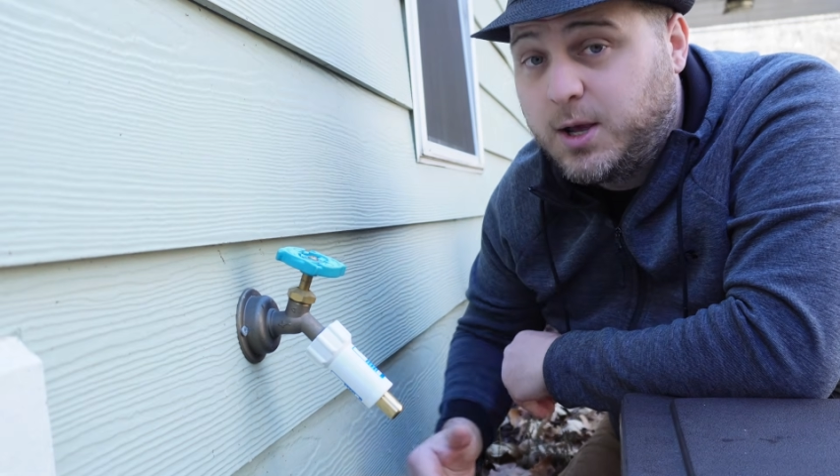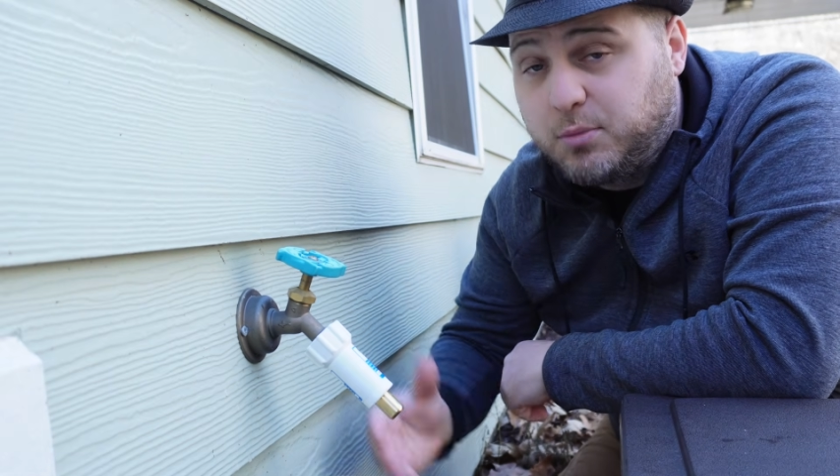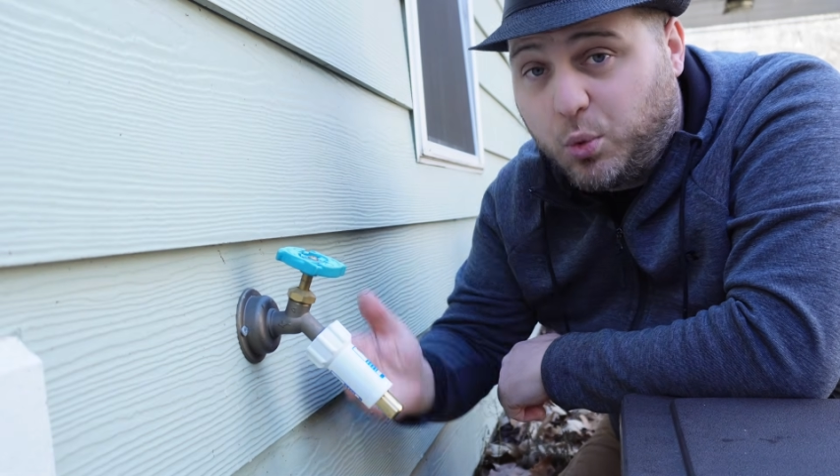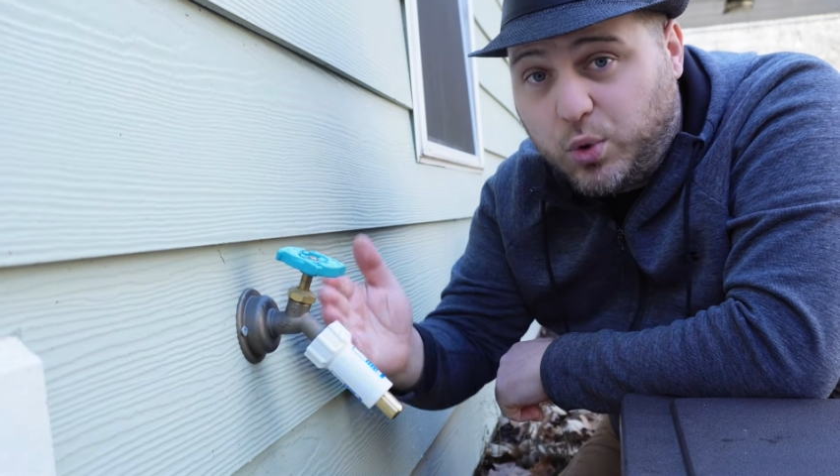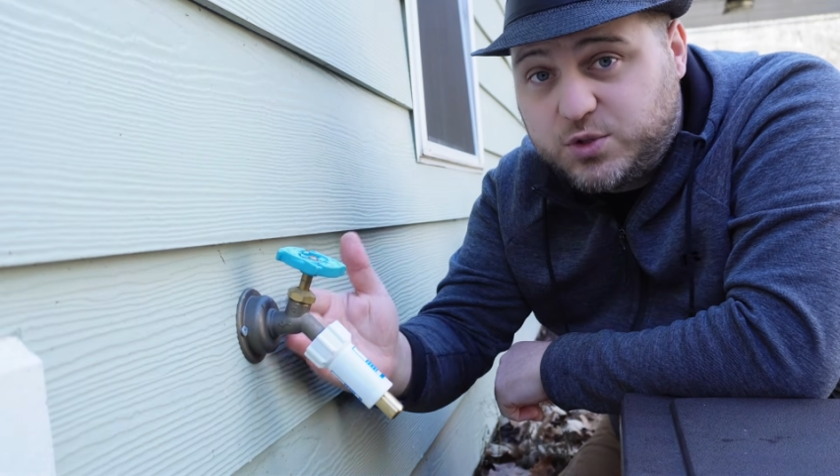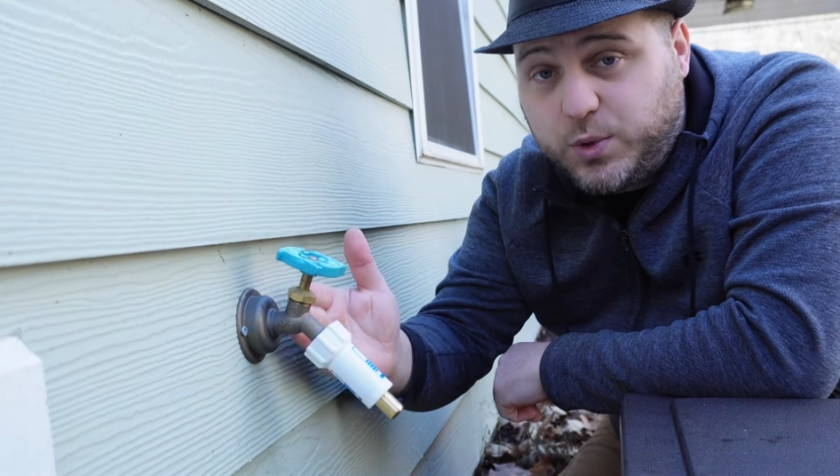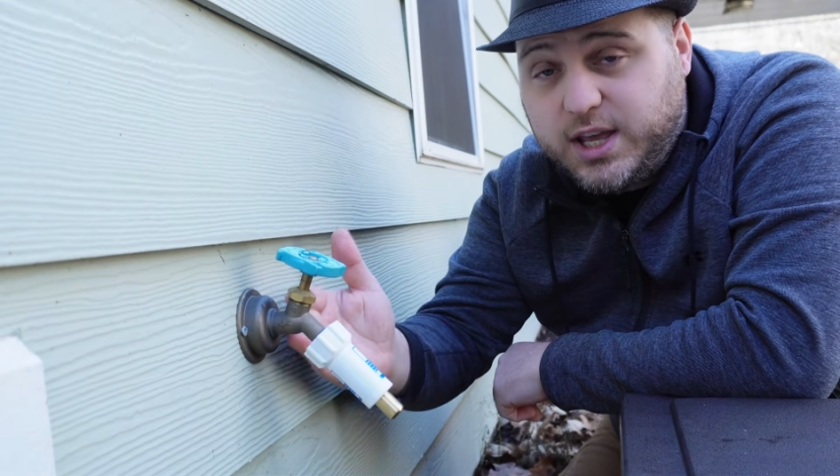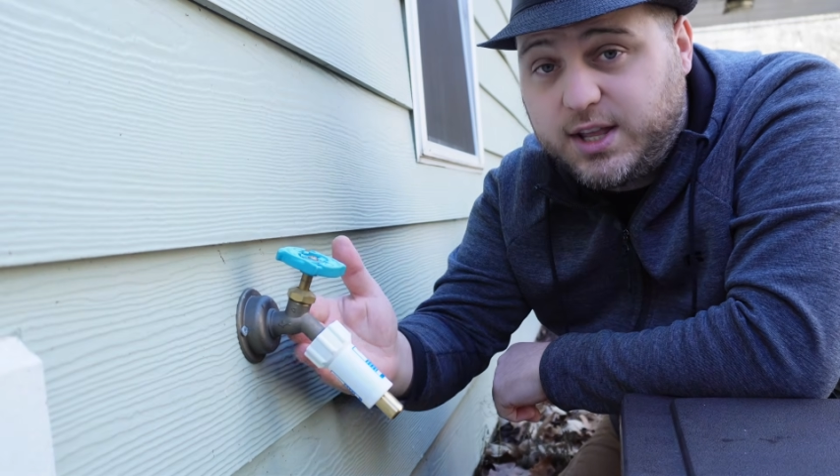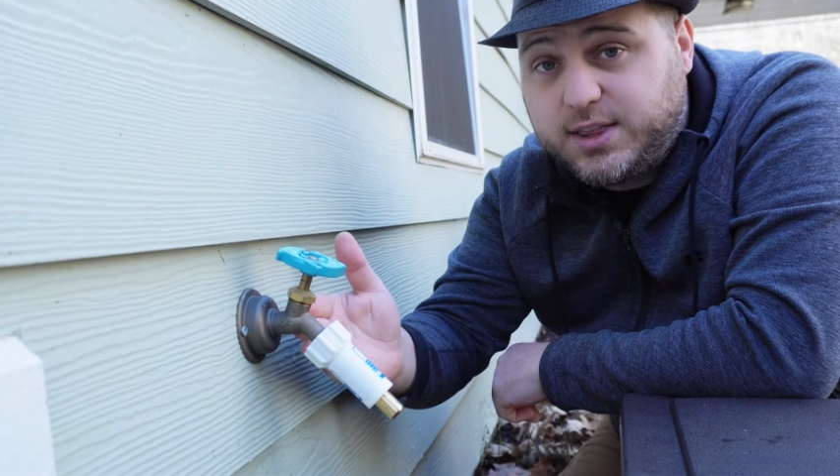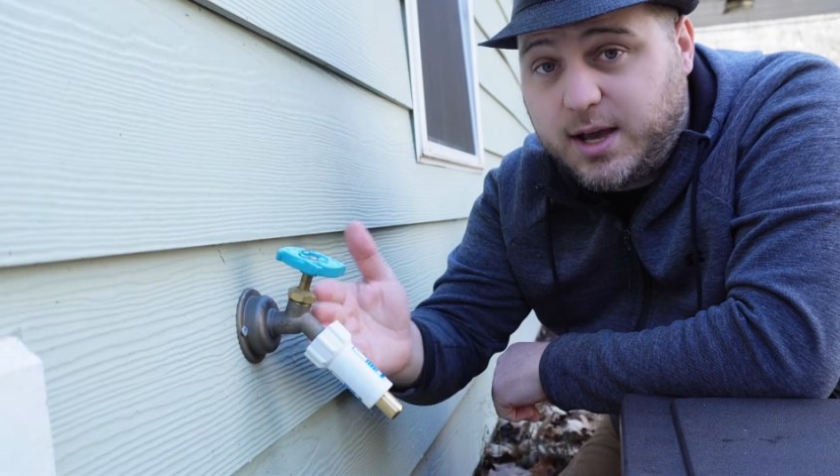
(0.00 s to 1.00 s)
But once we
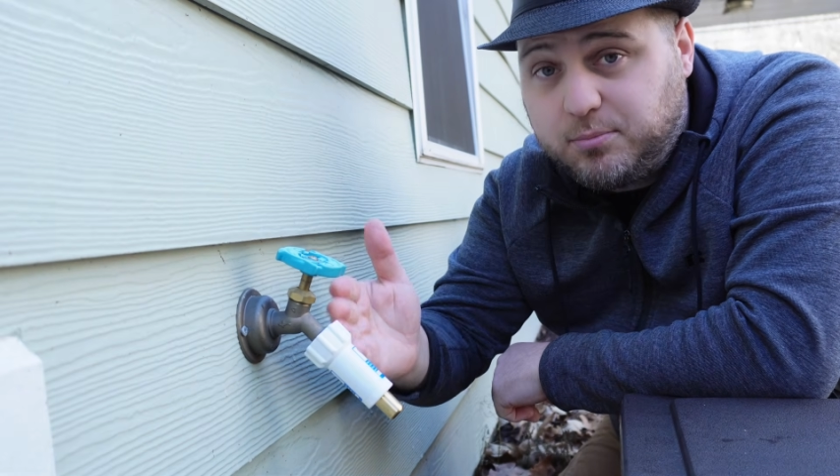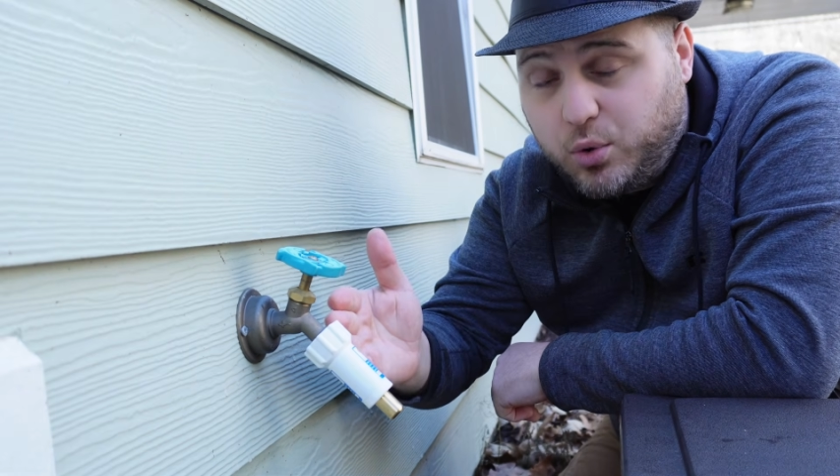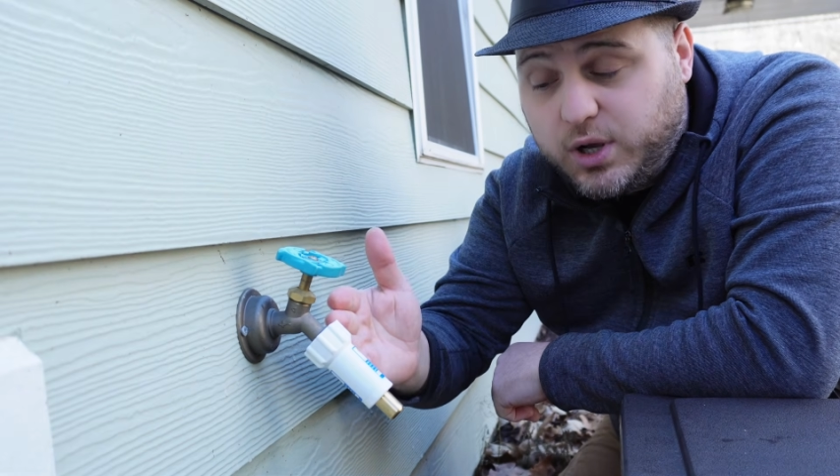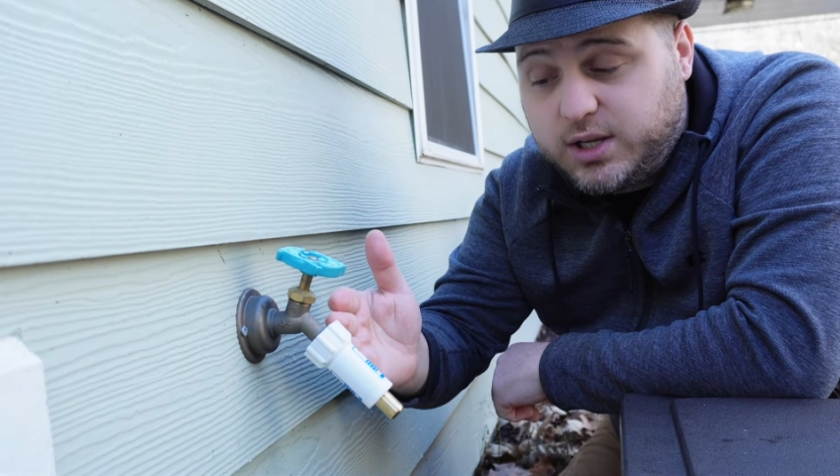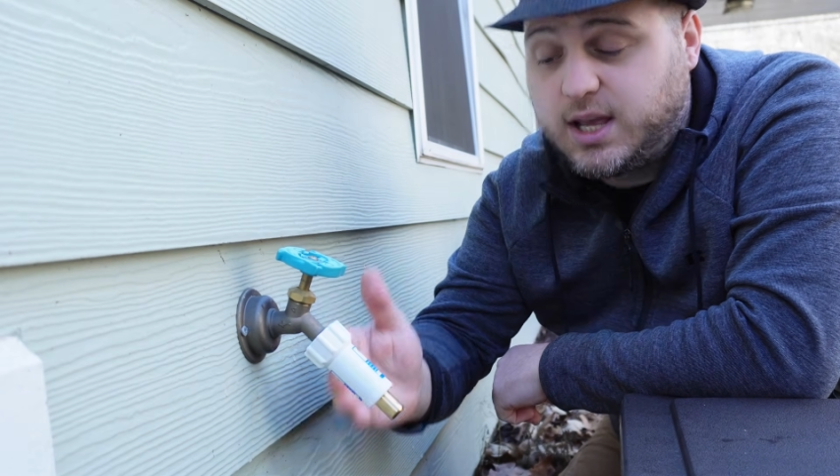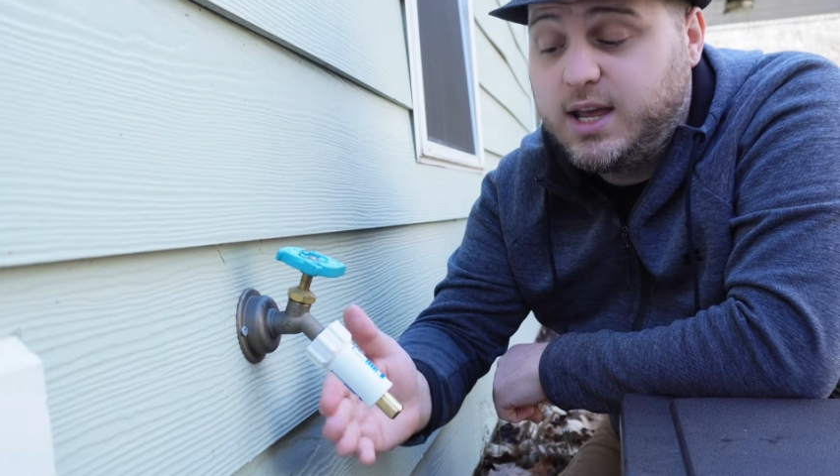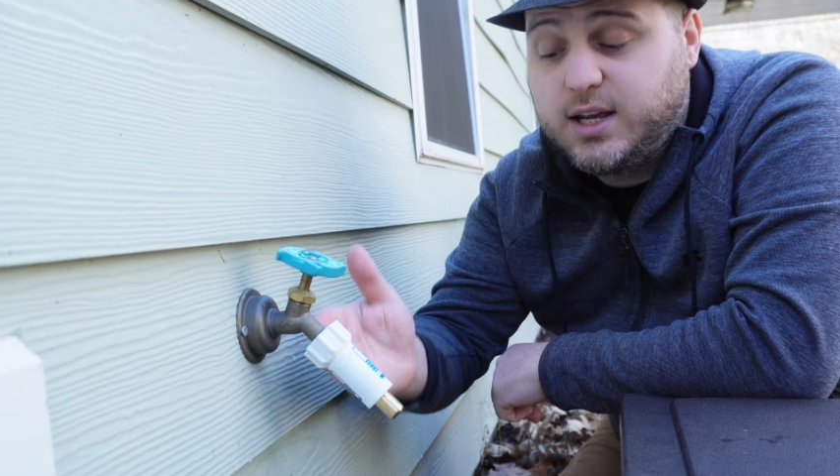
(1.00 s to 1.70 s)
hit that point,